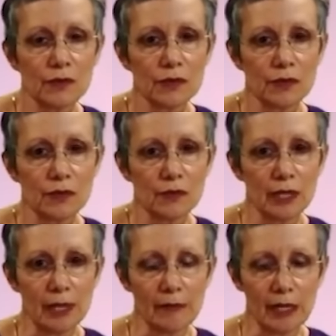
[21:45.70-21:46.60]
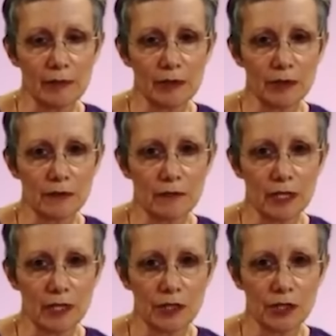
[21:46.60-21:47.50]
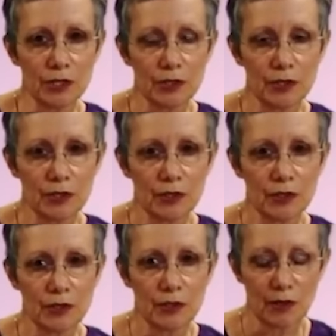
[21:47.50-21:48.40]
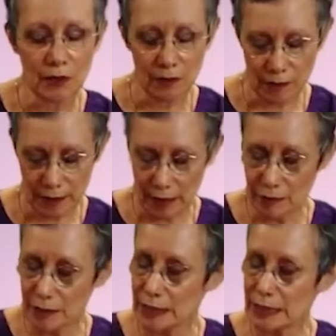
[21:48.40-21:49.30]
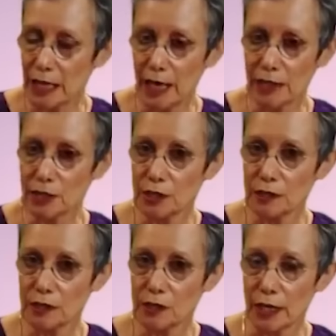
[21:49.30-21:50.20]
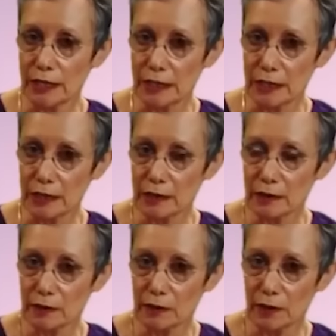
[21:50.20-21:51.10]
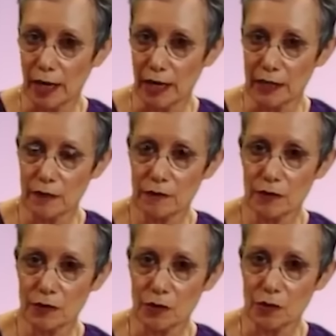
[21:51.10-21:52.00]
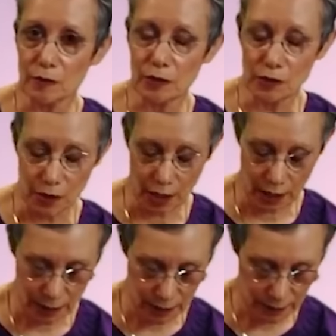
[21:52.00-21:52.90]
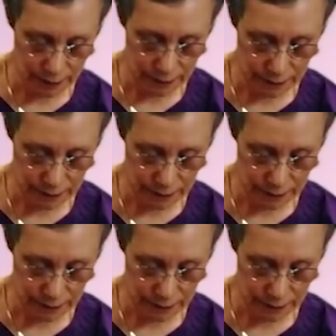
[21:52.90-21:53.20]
to, and I'm able to reach without dislodging the dressing or any of those tubes or drains.